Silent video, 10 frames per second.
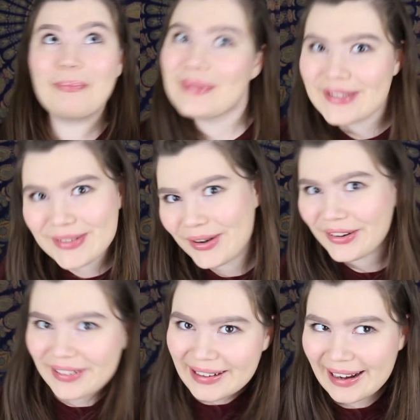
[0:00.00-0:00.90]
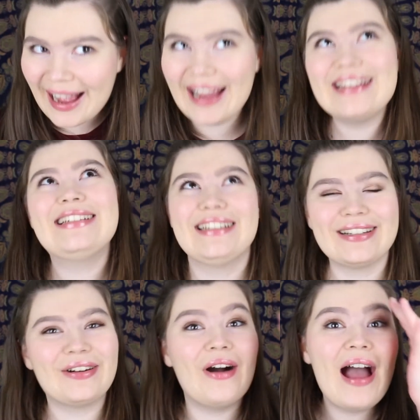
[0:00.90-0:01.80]
Sorry, I
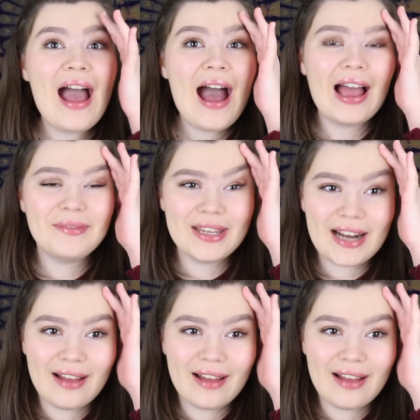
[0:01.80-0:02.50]
do. I mean,